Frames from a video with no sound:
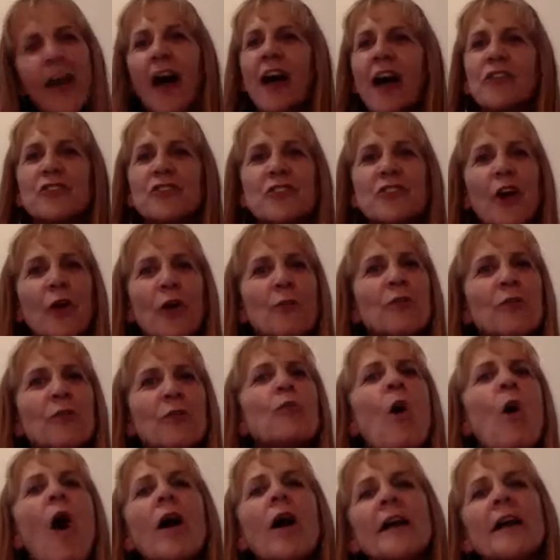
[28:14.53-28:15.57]
I start with
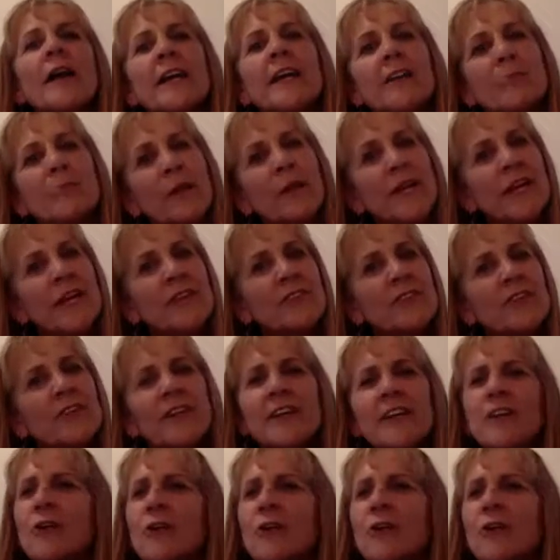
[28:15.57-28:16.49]
walking beat.